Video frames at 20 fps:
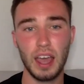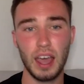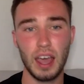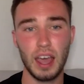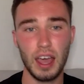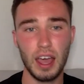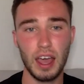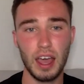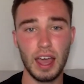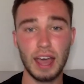
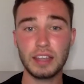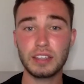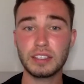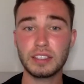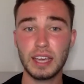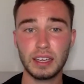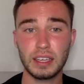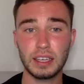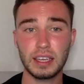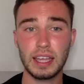And
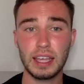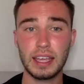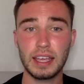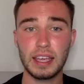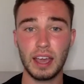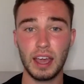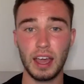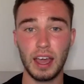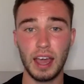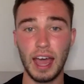
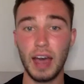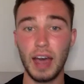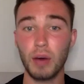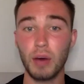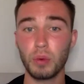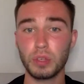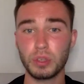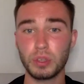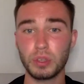secondly, how was